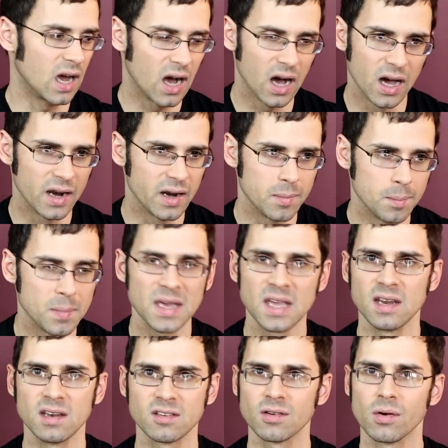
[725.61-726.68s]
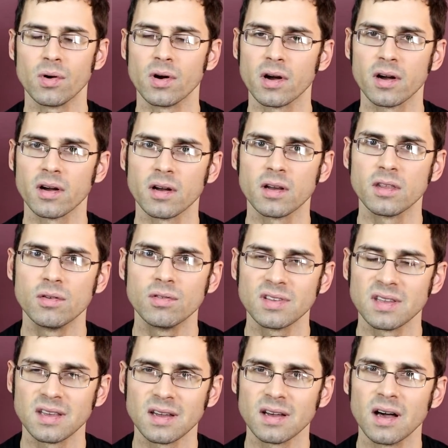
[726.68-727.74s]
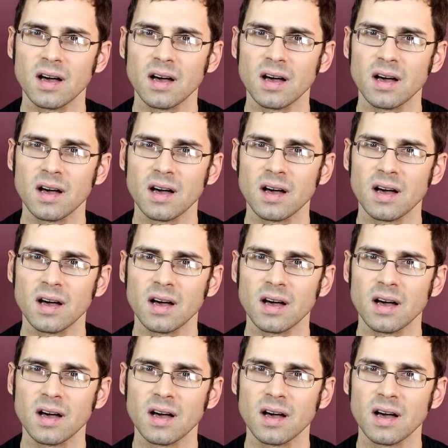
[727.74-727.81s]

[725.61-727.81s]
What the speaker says: on meat or using